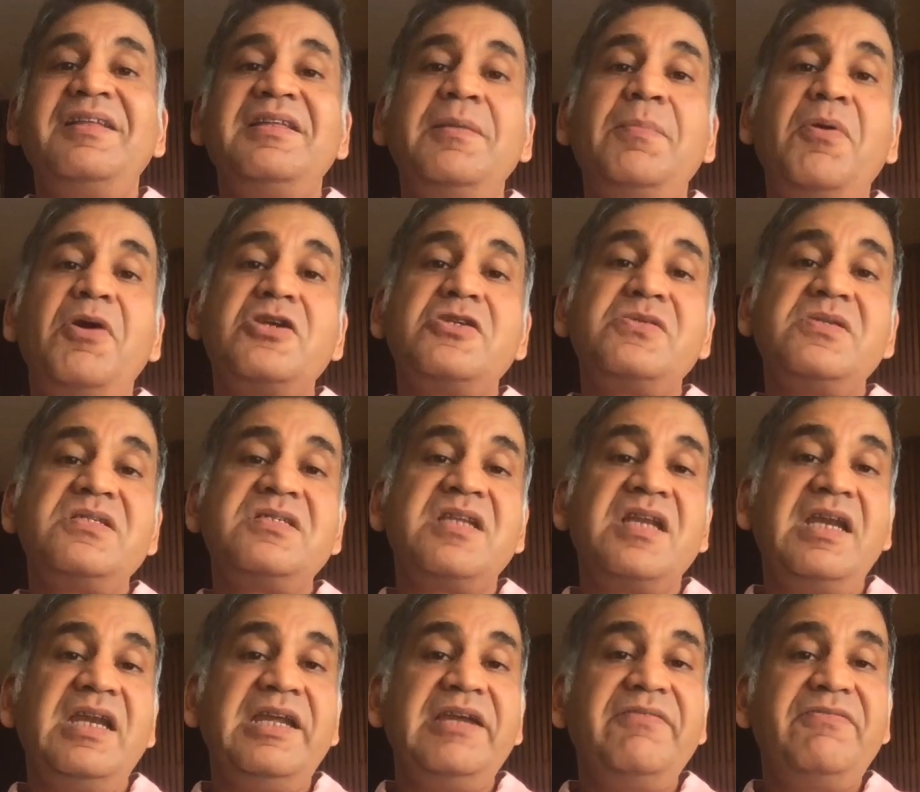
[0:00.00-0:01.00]
The boss was
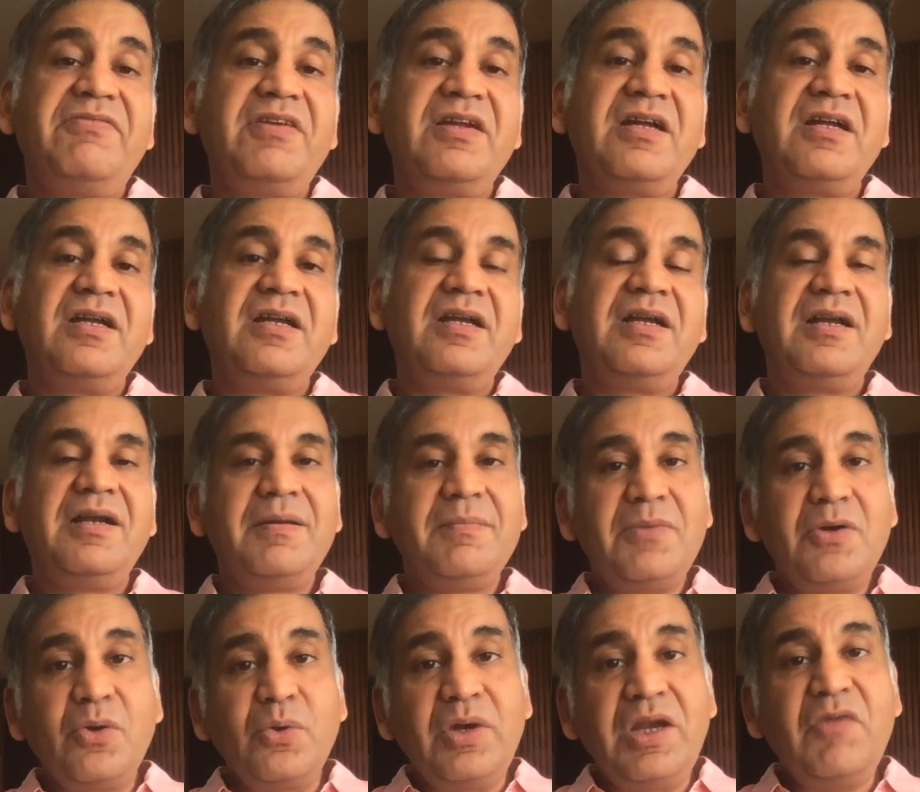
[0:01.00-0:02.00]
relieved,
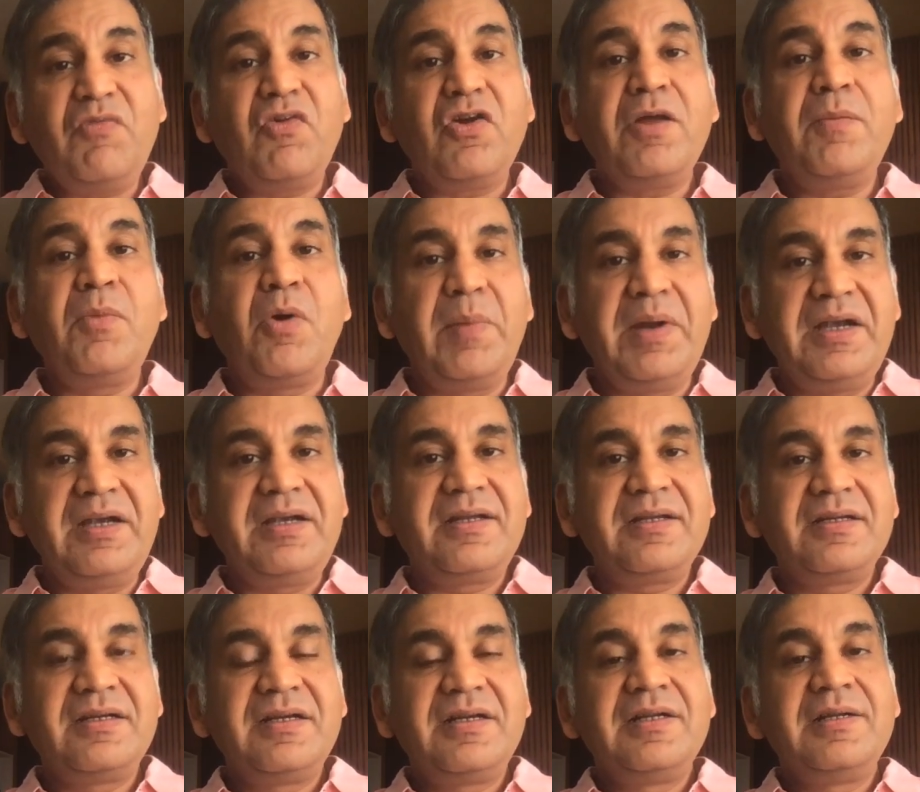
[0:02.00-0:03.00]
but only for a moment,